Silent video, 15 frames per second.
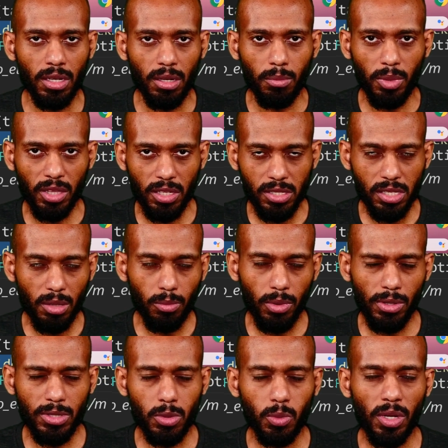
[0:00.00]
But the
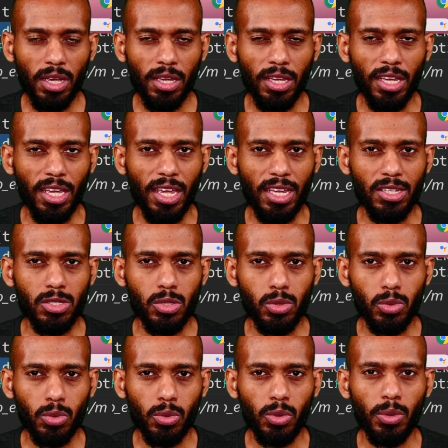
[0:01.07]
simplest way is
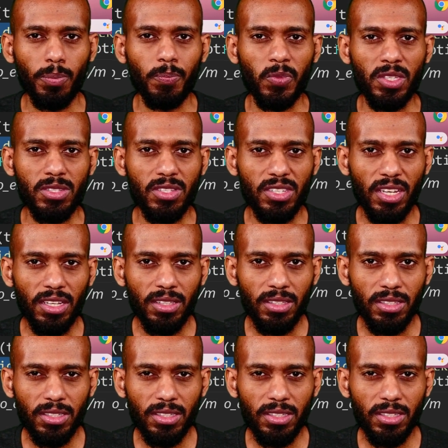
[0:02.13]
to send